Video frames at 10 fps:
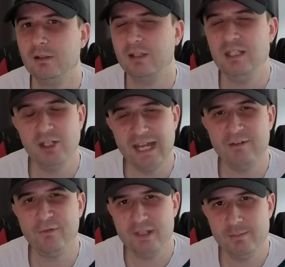Can you get a
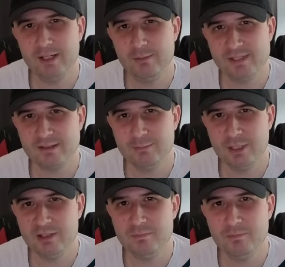female Mr.
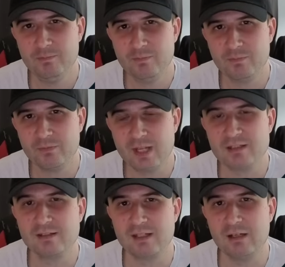Mime?
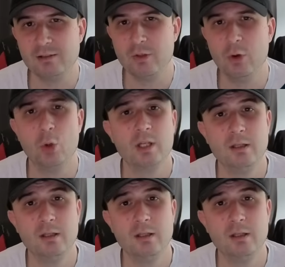That's a scary thought. Or can